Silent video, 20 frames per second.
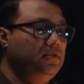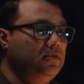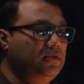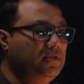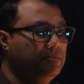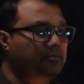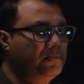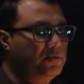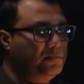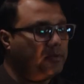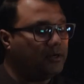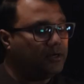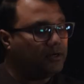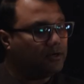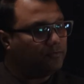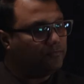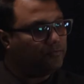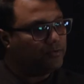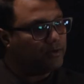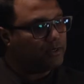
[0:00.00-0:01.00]
the
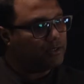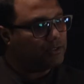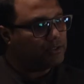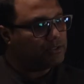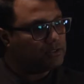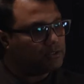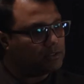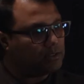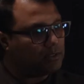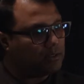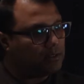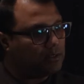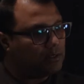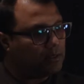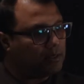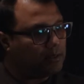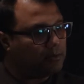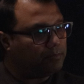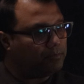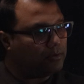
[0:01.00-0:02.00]
moment of
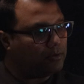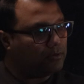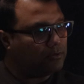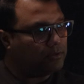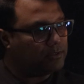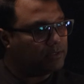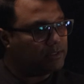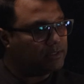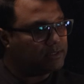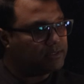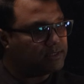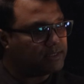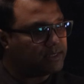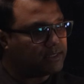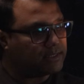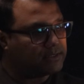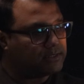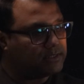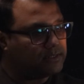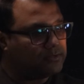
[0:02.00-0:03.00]
inertia about this
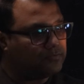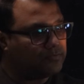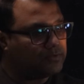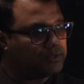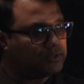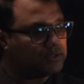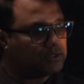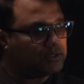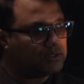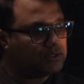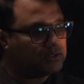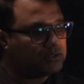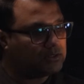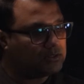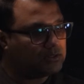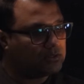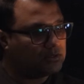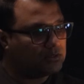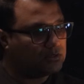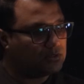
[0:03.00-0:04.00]
axis, which
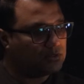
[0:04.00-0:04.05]
is